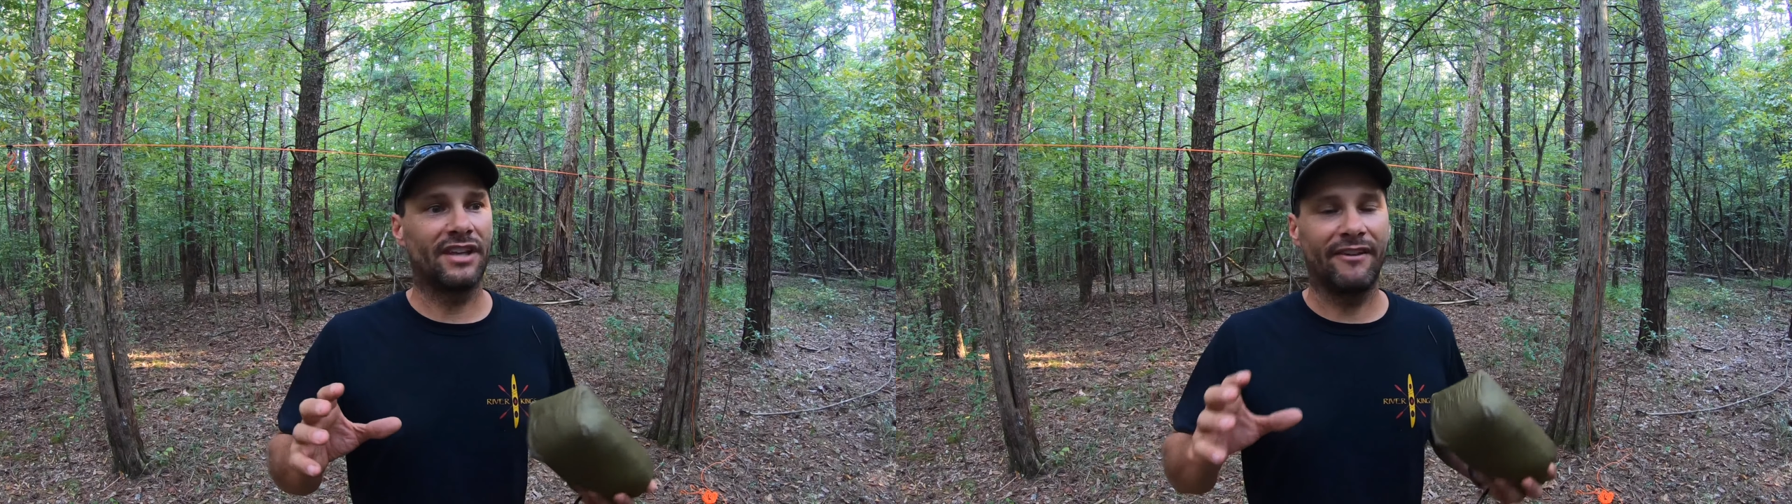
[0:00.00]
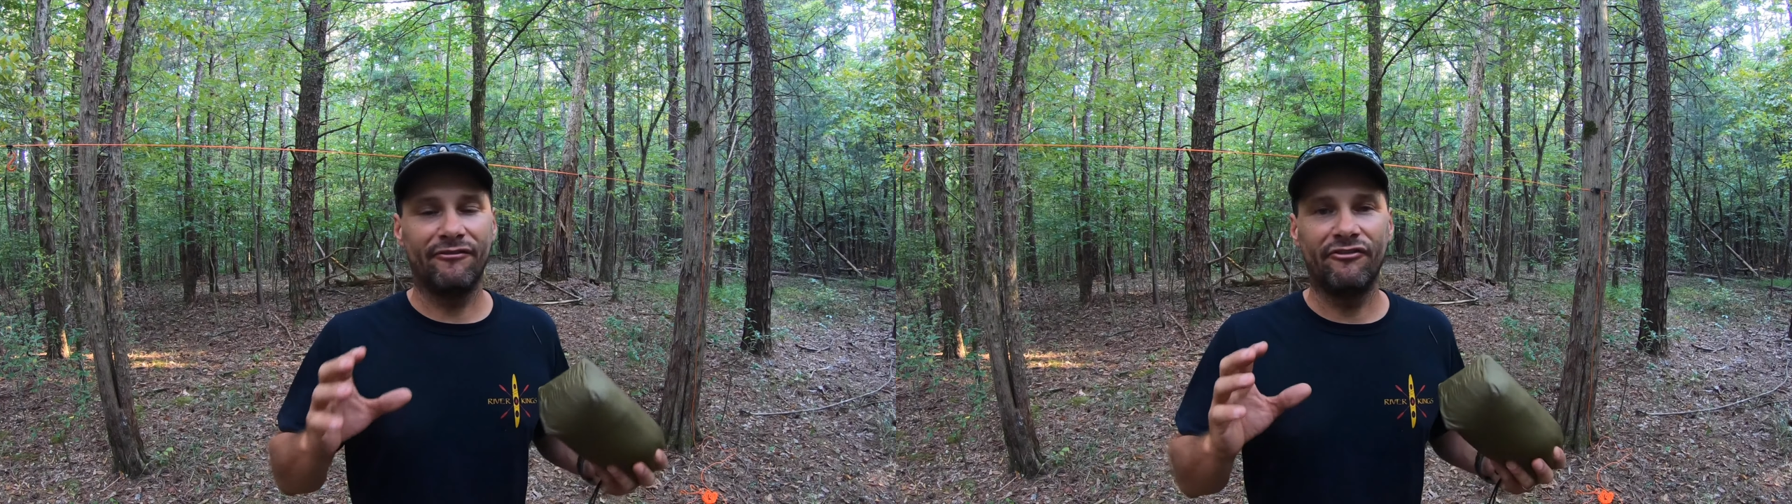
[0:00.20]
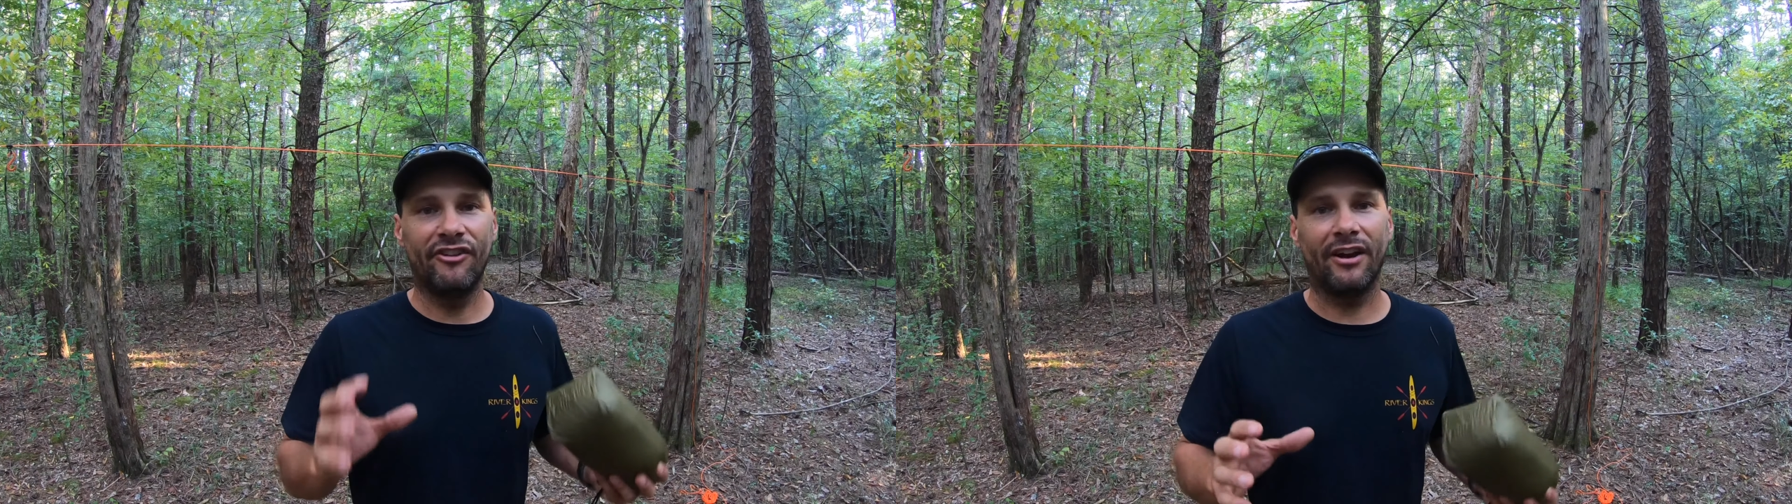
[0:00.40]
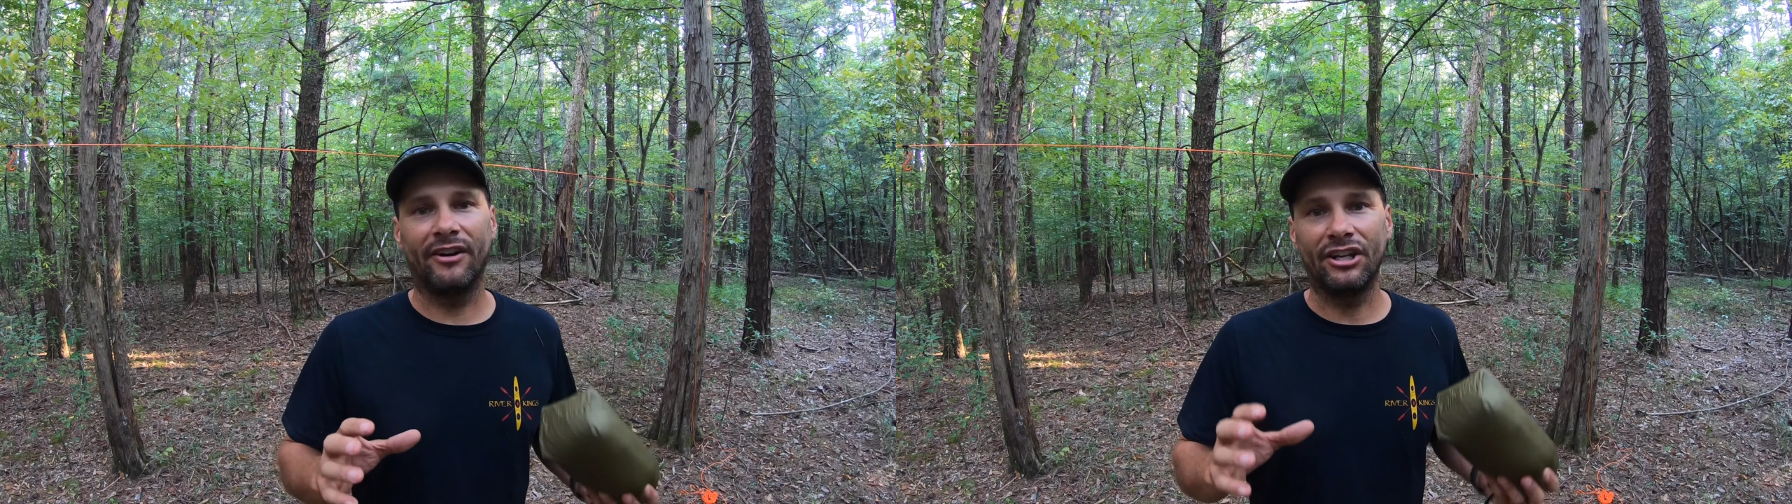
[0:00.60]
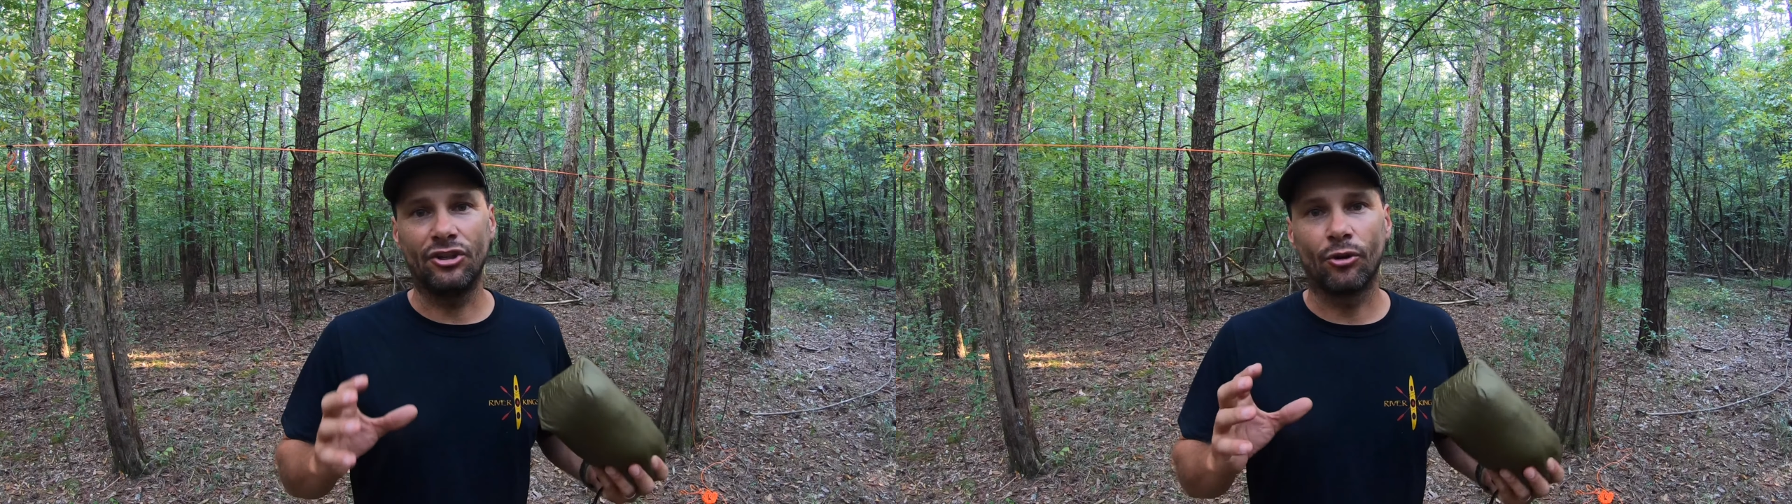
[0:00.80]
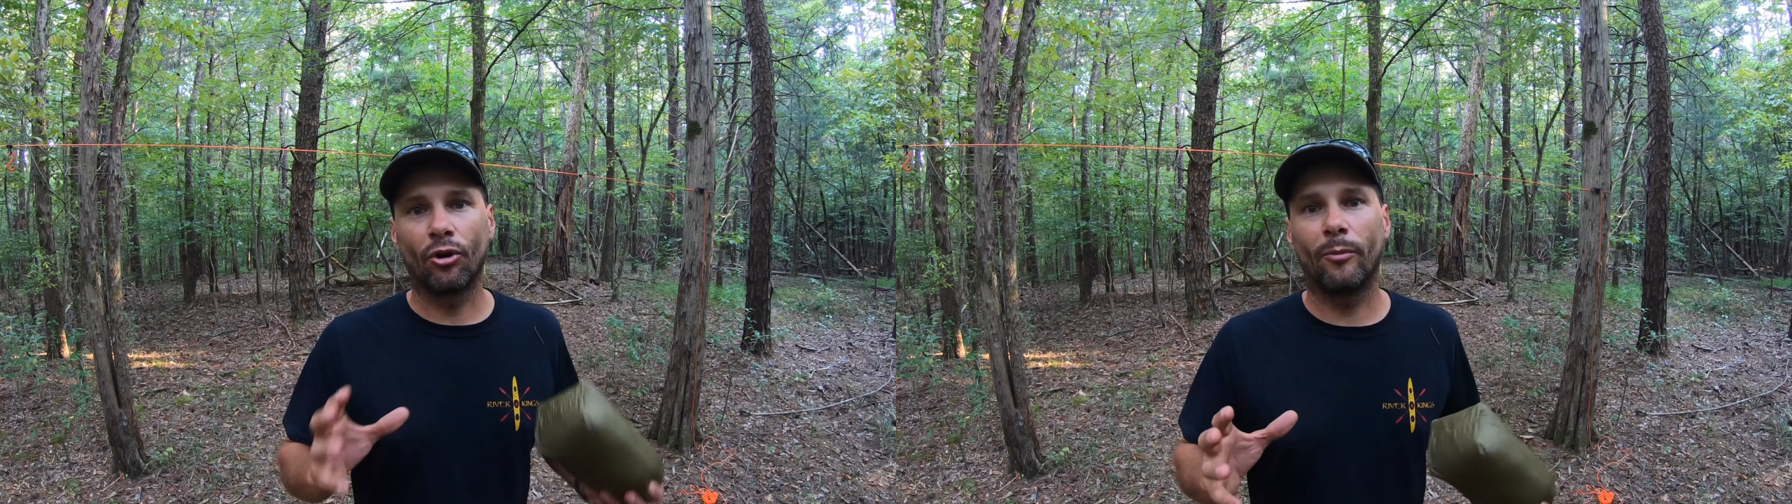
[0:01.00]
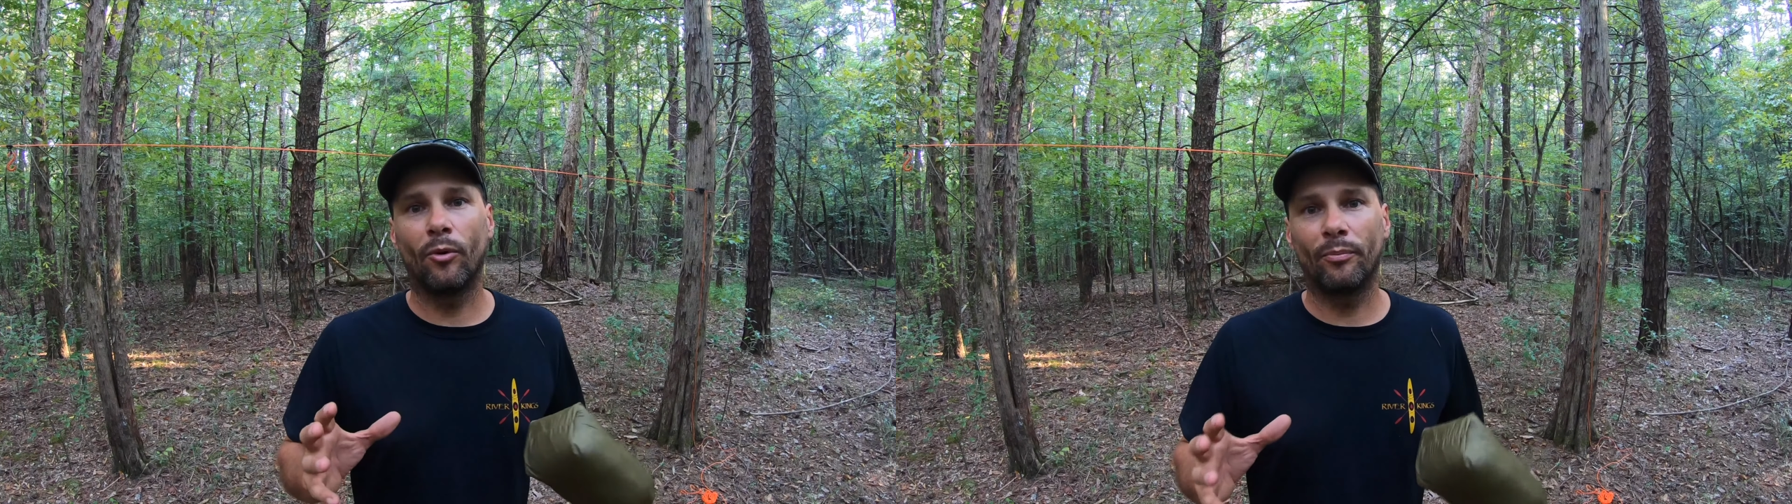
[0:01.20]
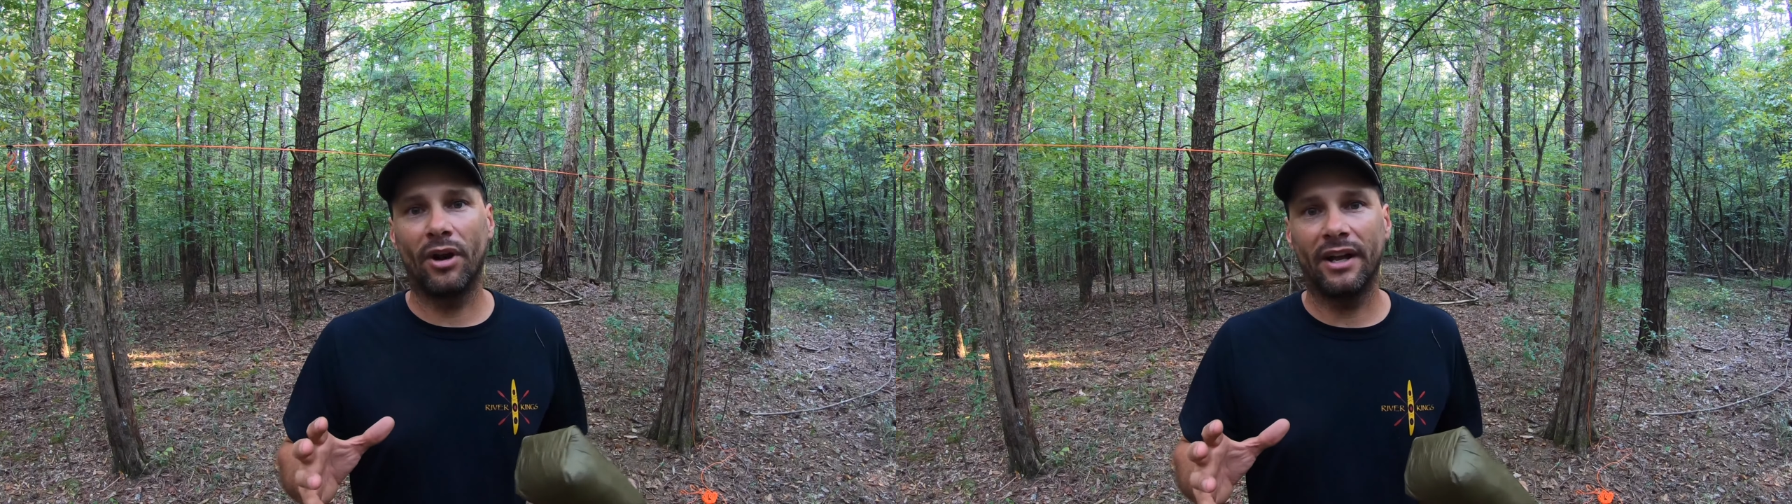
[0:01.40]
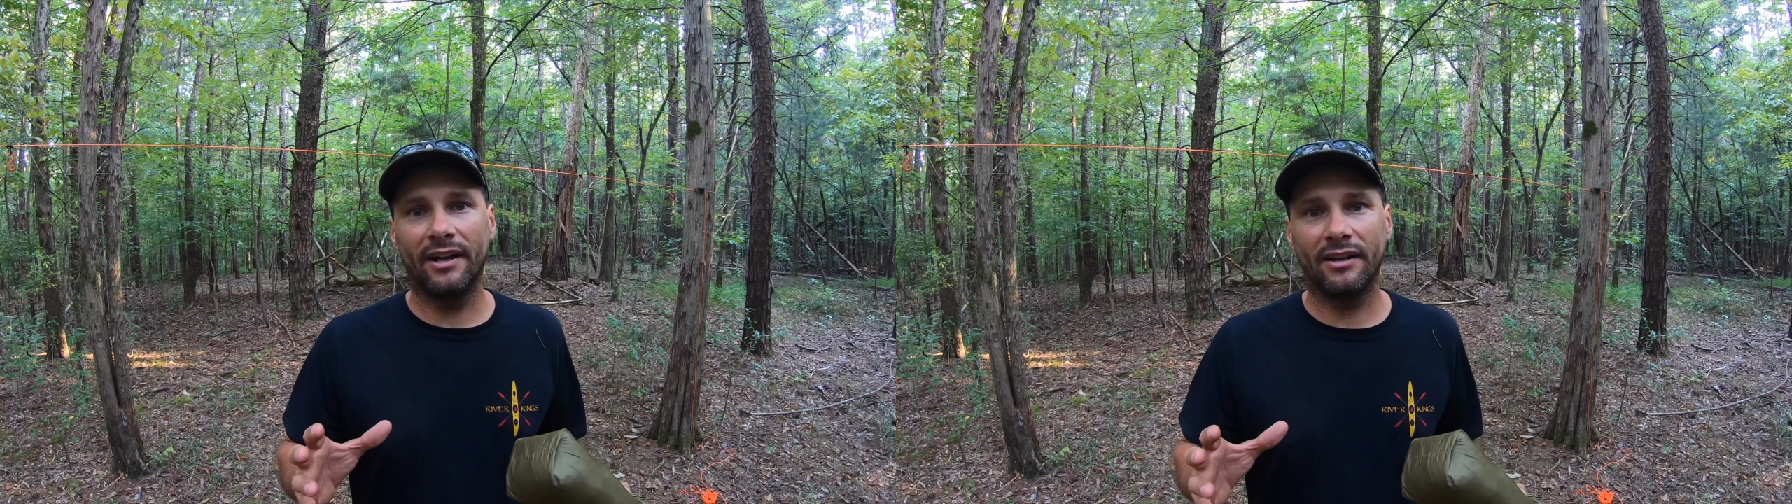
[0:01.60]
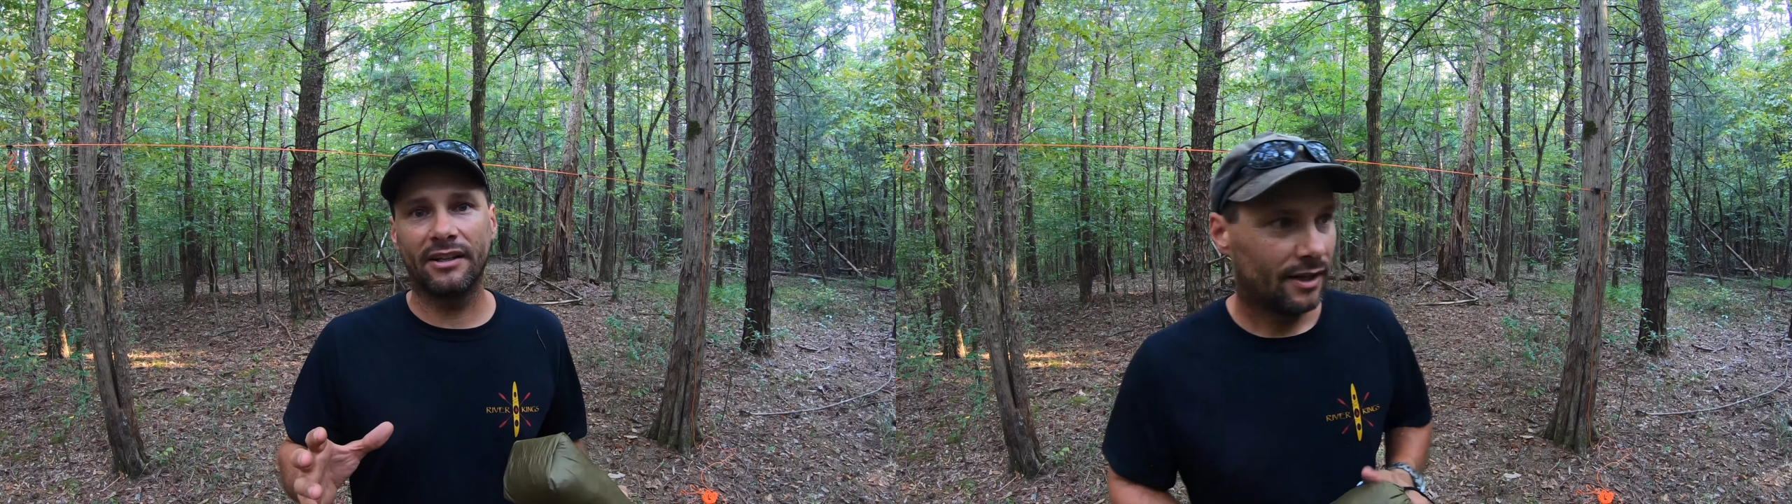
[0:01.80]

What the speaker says: a very durable product.